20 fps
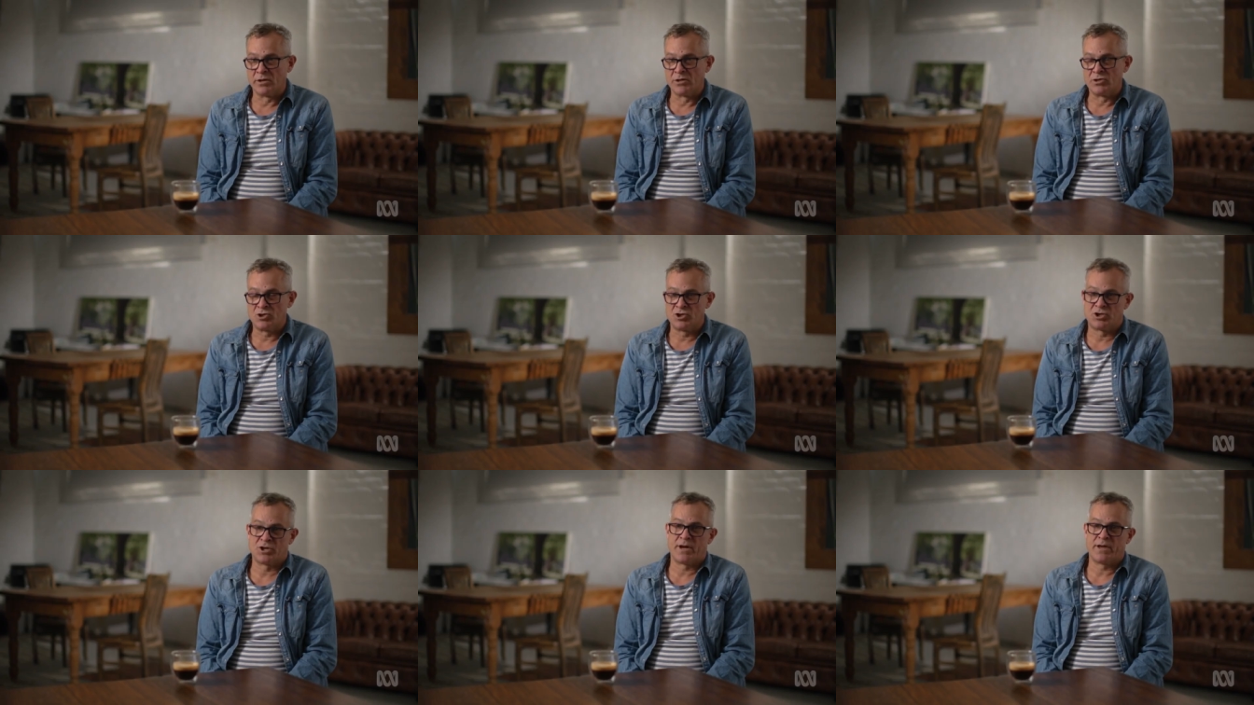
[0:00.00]

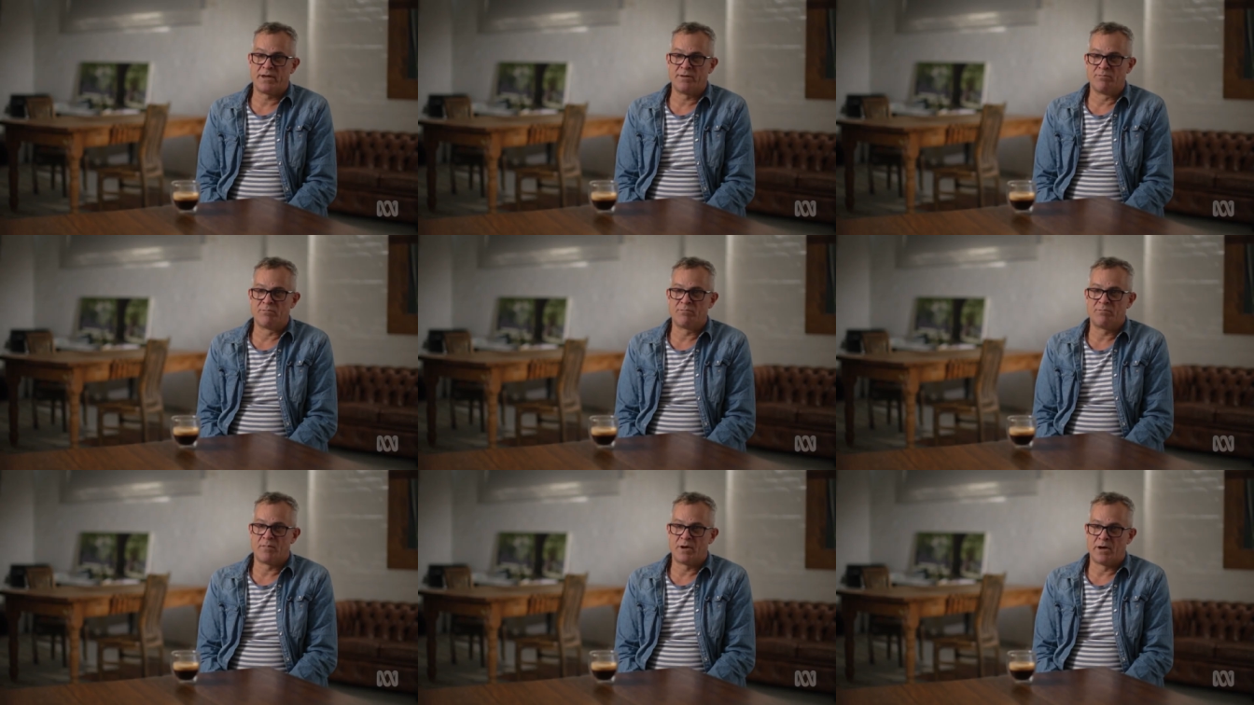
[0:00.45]
and
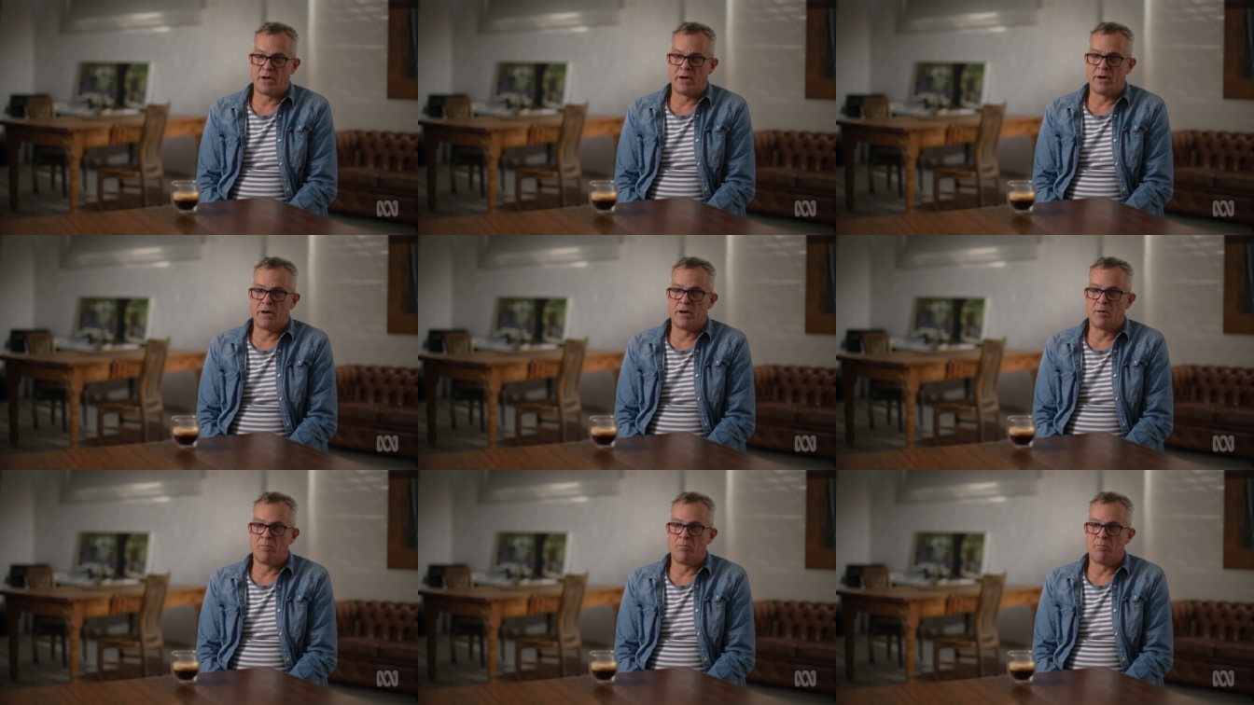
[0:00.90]
shame
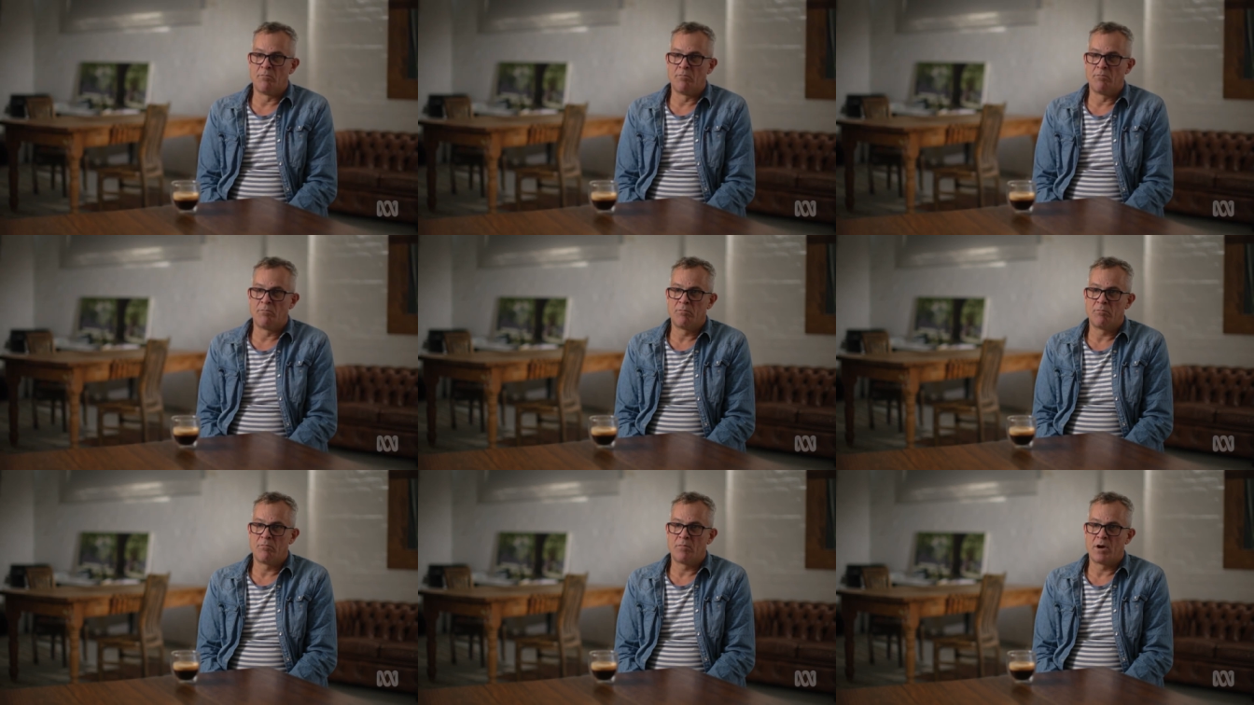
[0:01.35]

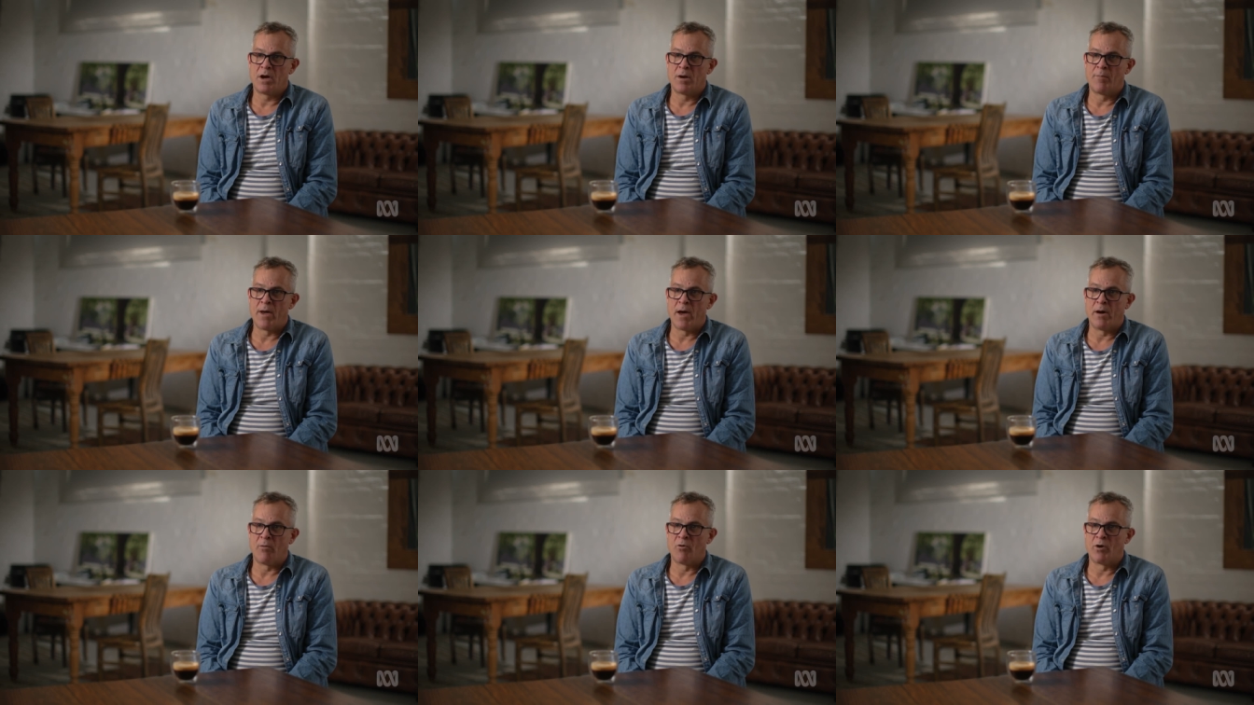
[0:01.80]

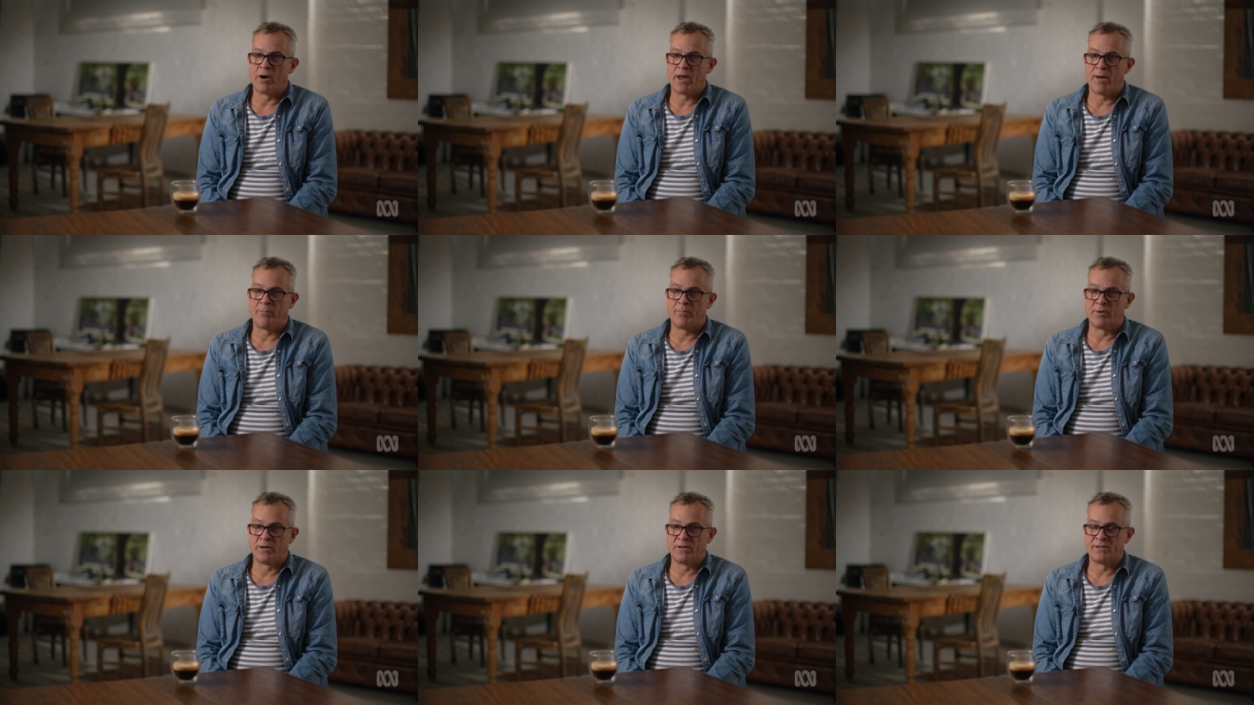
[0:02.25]
about what
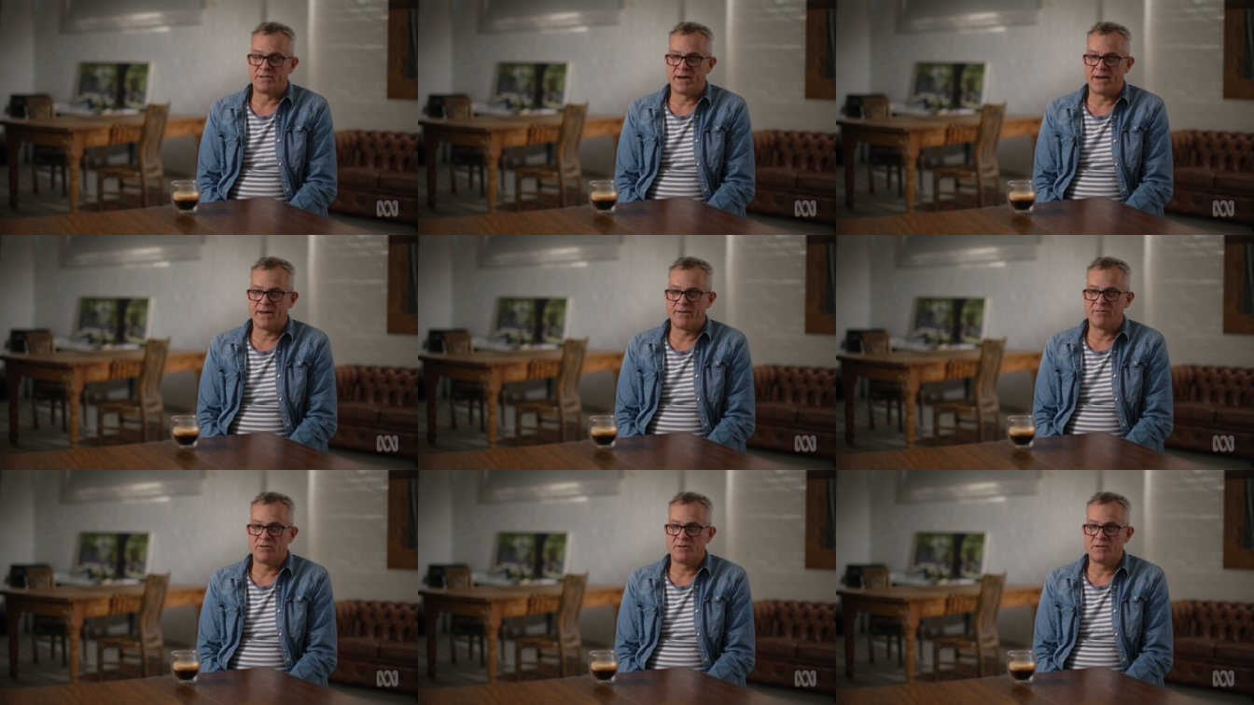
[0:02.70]
happened to
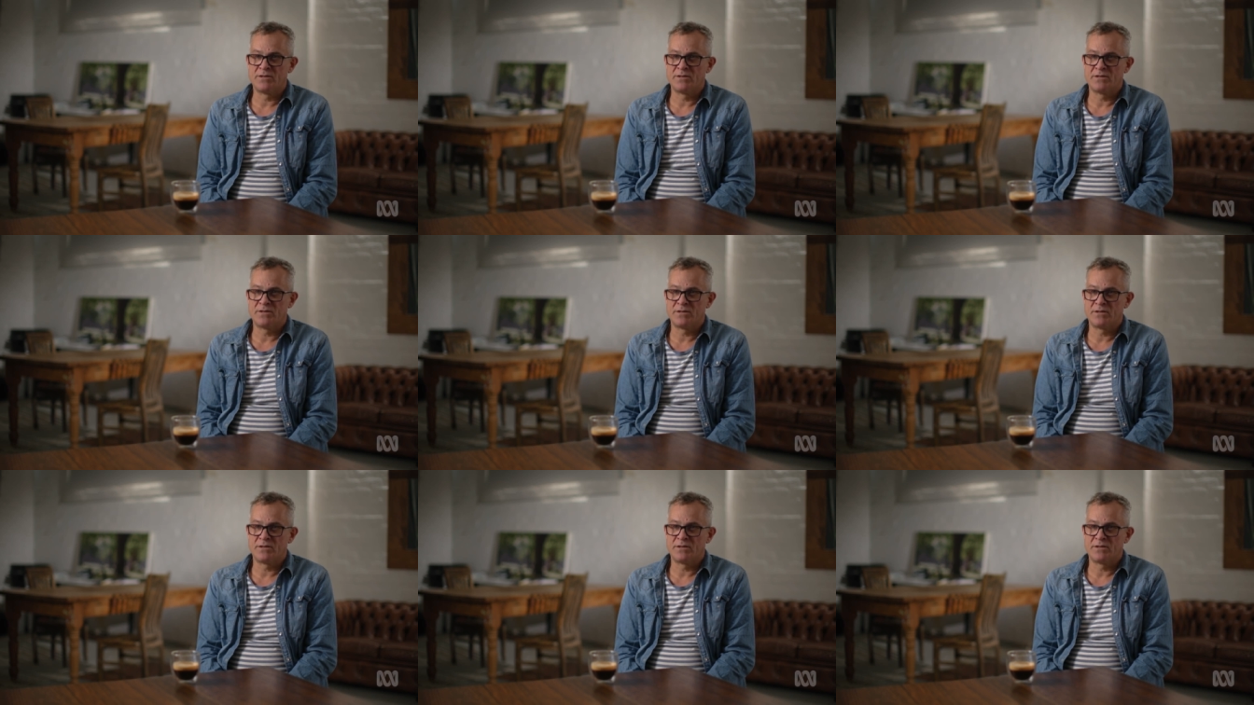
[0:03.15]
David.